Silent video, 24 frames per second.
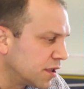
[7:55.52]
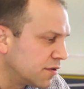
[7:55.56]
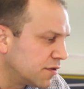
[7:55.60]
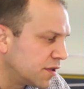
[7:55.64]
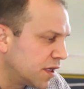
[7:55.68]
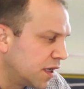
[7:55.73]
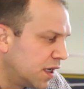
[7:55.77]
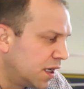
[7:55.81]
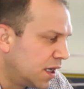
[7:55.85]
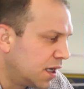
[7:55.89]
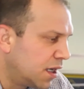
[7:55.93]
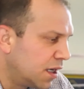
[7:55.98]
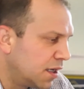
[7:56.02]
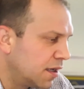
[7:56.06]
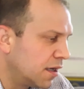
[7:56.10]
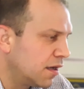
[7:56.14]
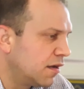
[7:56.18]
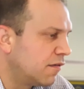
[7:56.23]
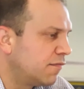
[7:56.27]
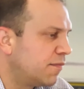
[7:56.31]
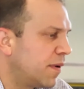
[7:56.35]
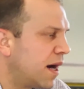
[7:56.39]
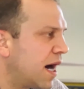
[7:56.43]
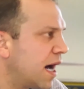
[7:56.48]
a ton
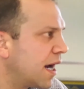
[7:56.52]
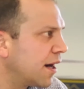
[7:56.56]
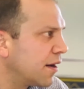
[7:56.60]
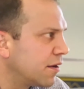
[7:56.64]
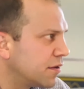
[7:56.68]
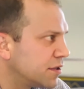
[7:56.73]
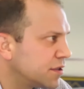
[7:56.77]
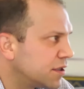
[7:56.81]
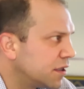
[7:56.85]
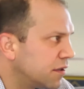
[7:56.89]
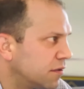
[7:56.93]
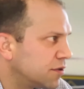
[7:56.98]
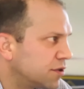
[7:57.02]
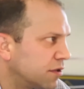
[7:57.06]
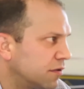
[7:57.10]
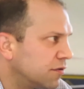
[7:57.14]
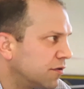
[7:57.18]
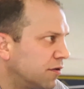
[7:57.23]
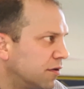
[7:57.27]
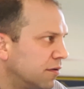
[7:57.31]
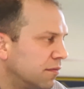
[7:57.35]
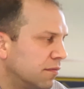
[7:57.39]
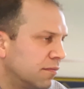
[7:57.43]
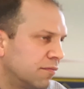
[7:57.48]
of buyers though, so
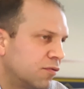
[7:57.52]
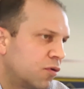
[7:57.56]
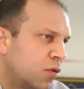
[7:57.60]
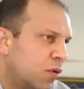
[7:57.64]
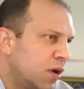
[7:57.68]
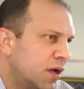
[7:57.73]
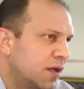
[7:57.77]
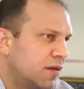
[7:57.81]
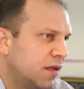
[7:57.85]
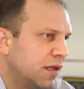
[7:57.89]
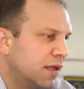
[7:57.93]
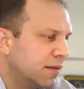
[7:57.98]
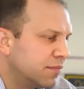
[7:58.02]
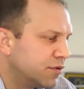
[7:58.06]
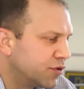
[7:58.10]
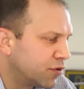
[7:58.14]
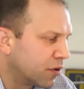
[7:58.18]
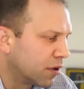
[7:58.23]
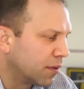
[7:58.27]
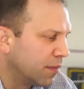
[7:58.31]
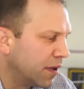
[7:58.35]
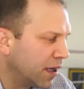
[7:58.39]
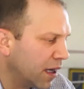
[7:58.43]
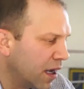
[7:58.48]
they're quickly
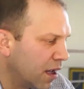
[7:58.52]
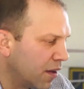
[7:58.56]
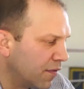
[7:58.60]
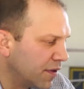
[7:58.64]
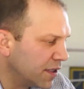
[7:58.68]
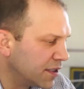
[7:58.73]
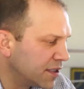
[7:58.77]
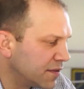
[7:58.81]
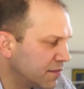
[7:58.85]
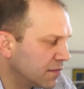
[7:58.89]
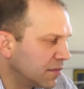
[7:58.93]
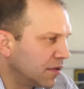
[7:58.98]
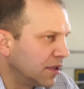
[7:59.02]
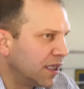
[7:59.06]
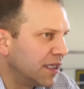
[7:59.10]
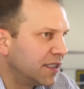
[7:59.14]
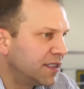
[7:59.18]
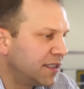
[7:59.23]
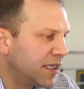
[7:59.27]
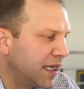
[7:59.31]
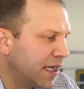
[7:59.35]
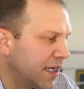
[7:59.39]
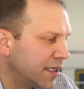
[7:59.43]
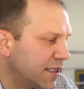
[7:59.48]
absorbing all these
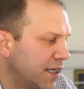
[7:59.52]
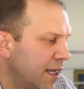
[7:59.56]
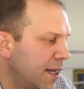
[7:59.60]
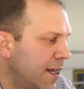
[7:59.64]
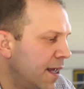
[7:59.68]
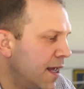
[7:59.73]
listings.